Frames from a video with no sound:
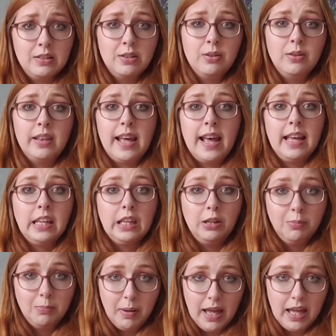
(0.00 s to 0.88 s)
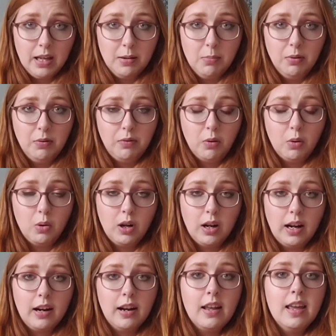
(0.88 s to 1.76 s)
do that. You pay
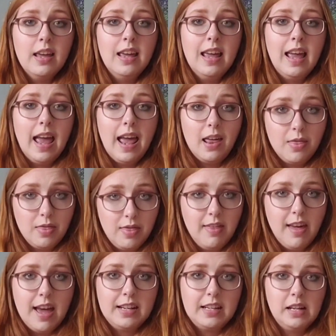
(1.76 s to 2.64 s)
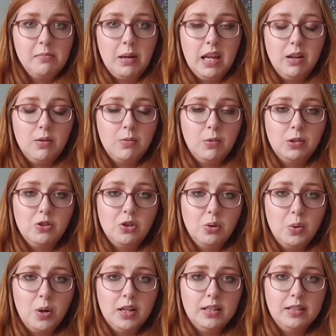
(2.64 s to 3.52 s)
before, and then I make what you
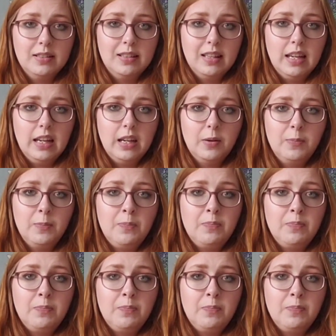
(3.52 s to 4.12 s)
want to see.